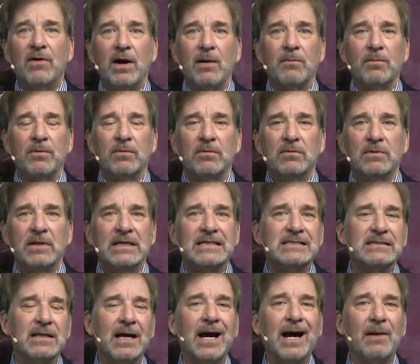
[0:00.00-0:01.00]
up. They
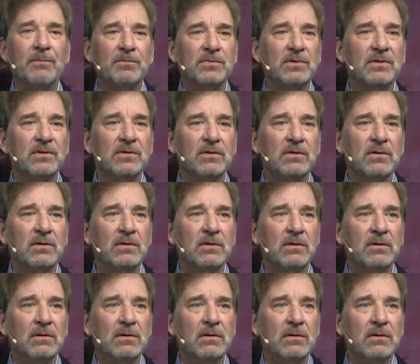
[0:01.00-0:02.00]
stopped.
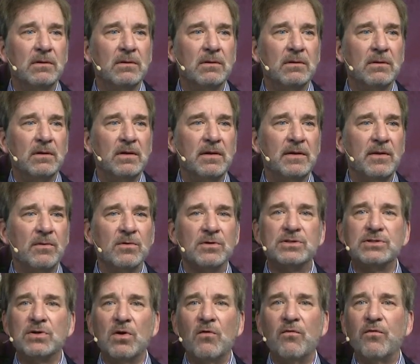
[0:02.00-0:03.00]
They were
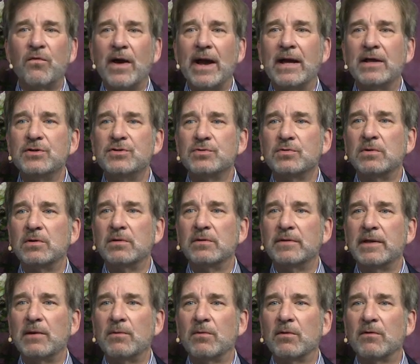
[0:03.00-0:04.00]
so fragile,
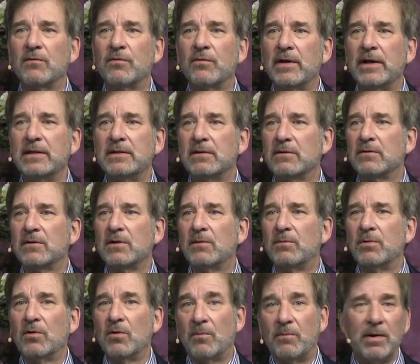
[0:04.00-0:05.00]
they were afraid they were going to
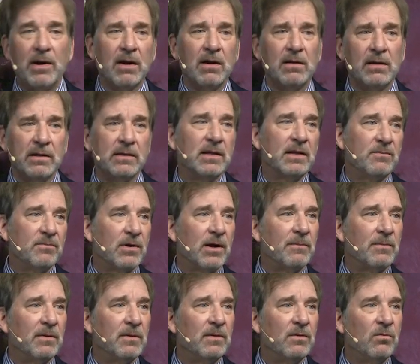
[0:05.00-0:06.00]
blow apart, and they
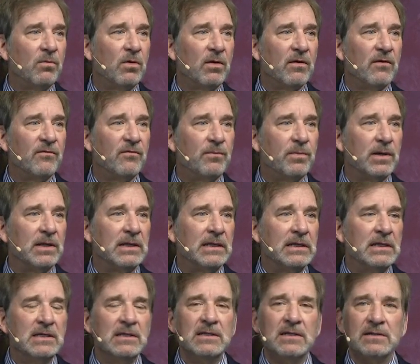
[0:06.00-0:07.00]
probably would have, but
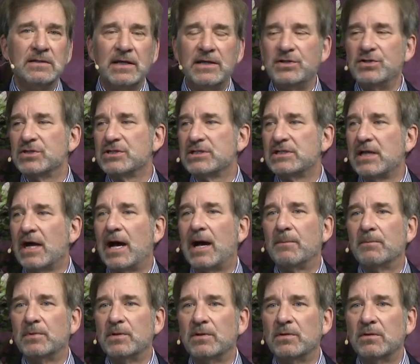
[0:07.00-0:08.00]
they just
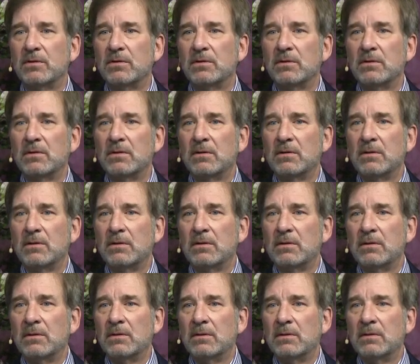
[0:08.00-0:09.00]
stopped.
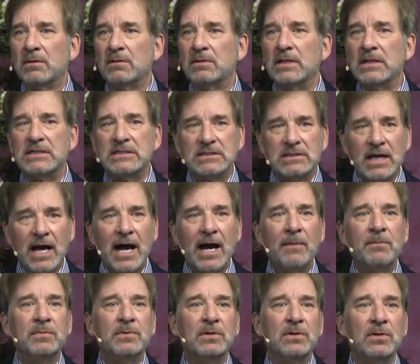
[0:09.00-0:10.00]
And they
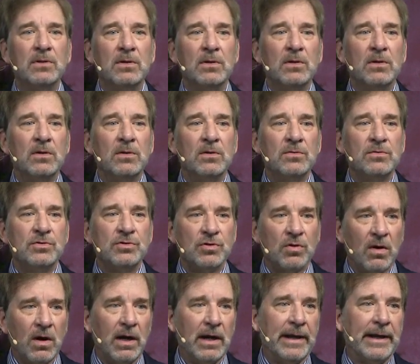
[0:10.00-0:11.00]
stopped
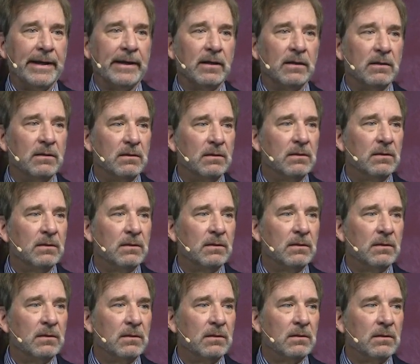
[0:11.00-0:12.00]
trying.
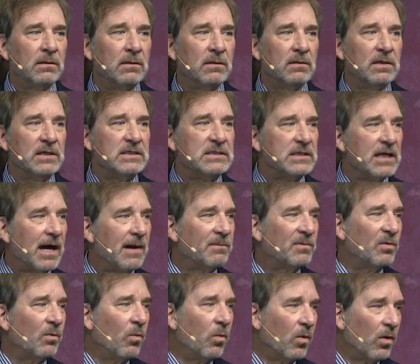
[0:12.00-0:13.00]
They
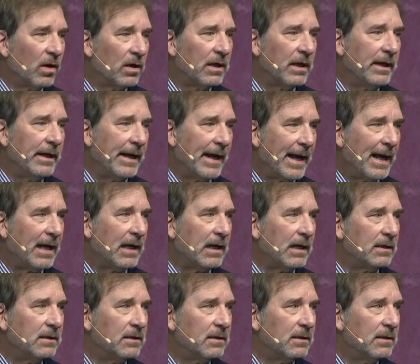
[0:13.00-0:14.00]
stopped working at
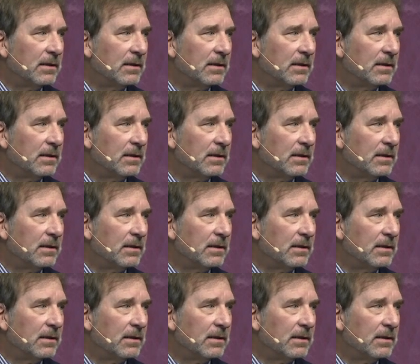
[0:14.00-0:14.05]
it.